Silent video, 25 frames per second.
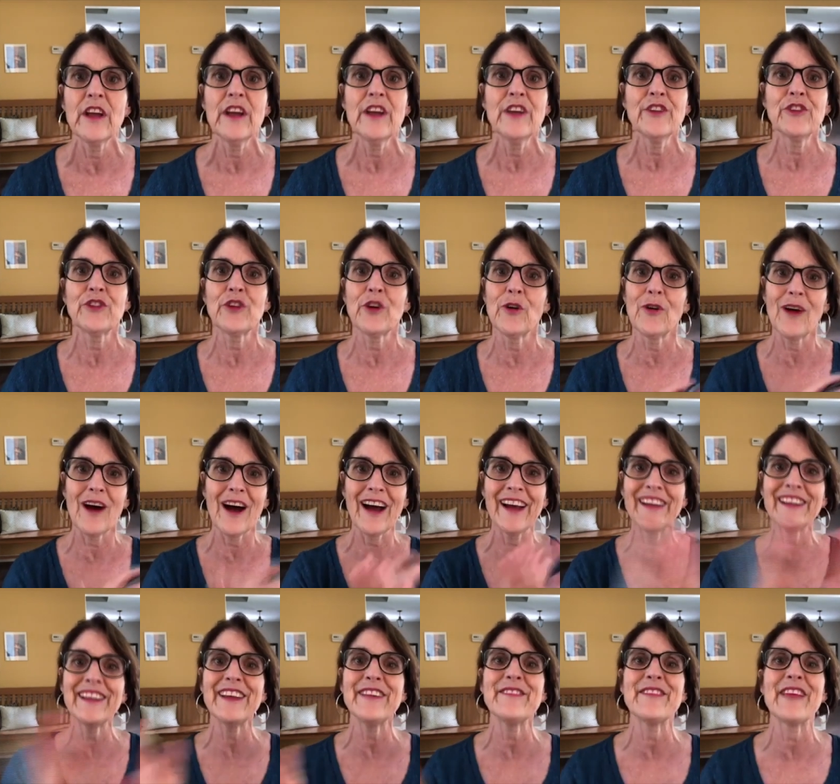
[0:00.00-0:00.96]
So
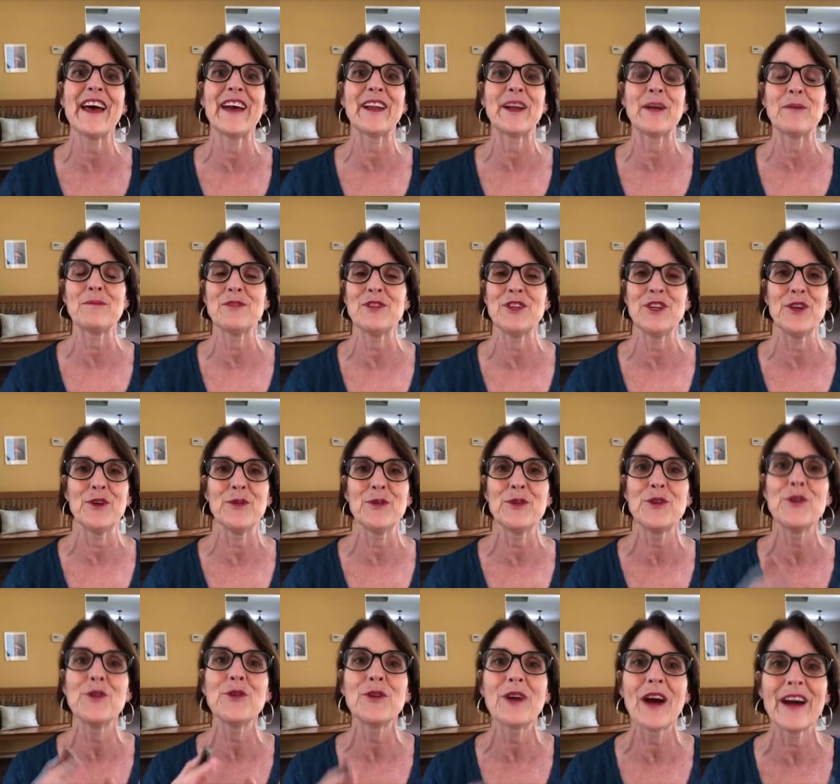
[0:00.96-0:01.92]
I leave that up to you.
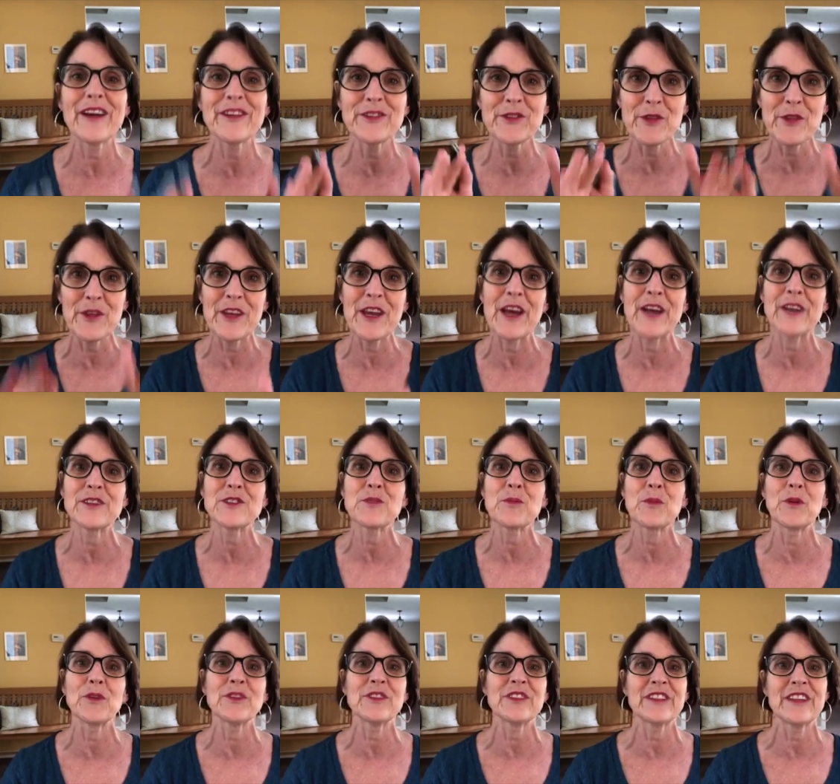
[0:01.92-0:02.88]
You guys are the
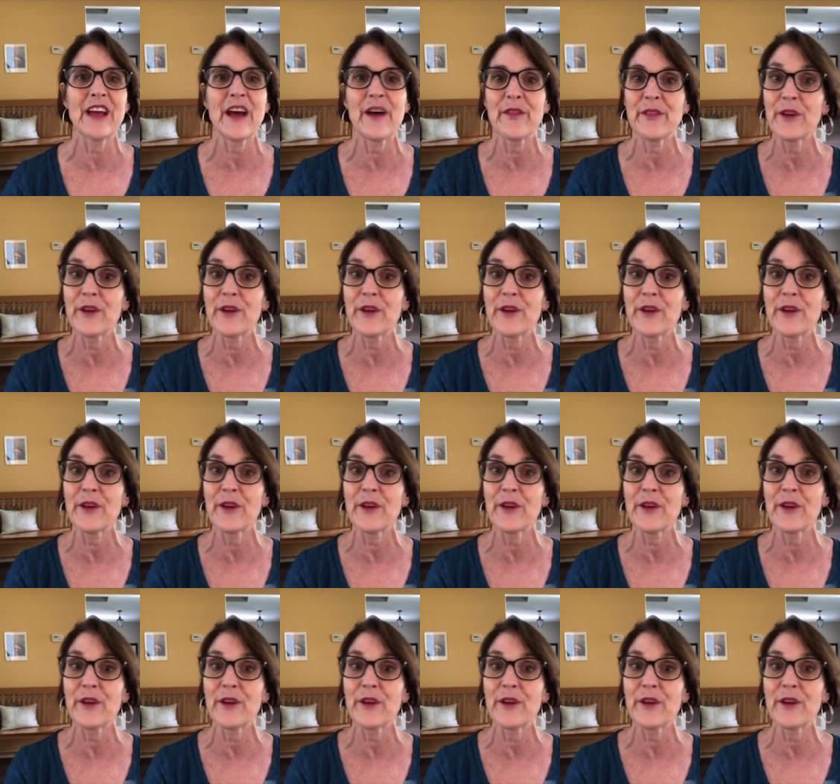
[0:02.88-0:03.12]
experts now.